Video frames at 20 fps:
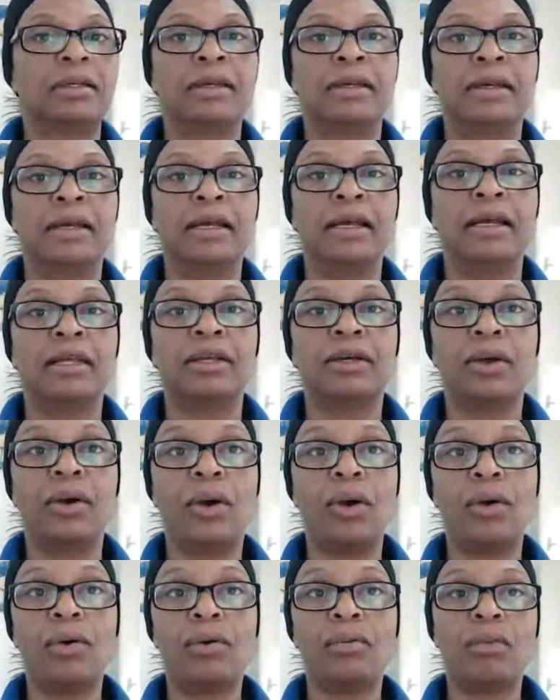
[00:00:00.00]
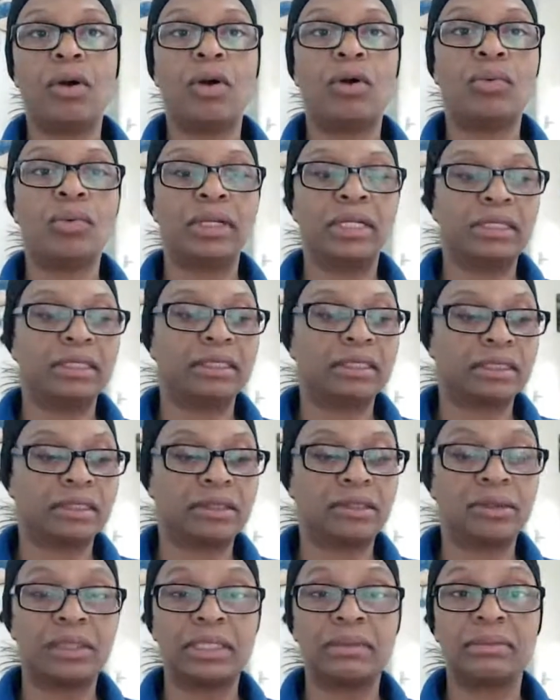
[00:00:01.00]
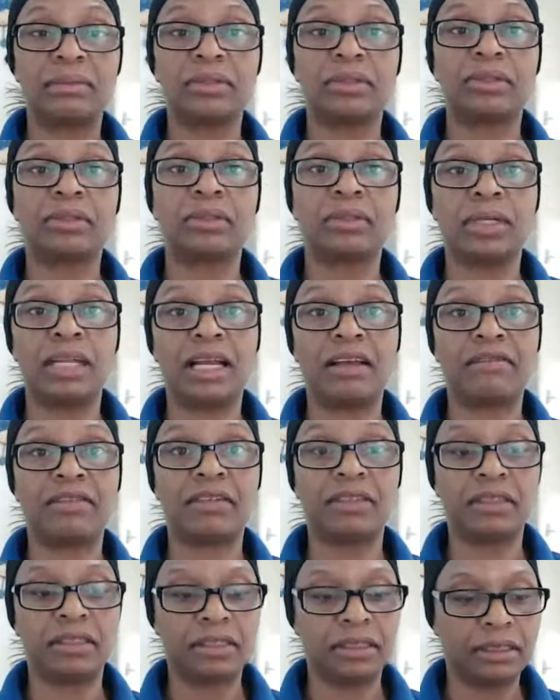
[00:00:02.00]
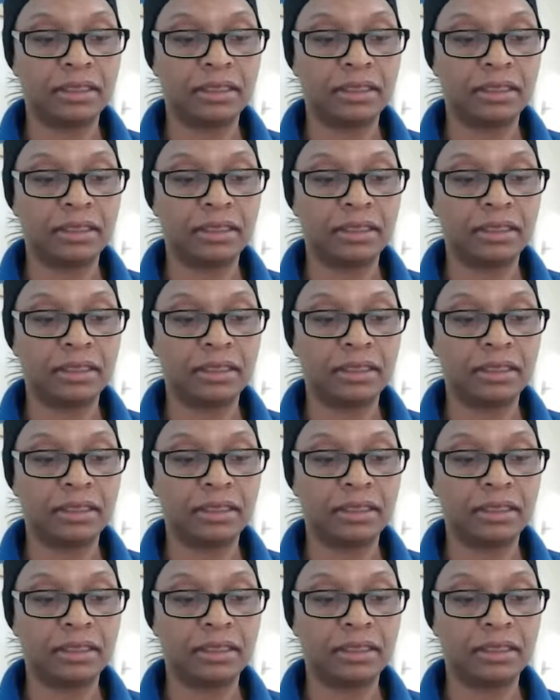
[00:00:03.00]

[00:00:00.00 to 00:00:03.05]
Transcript: at home or when it's suitable to have a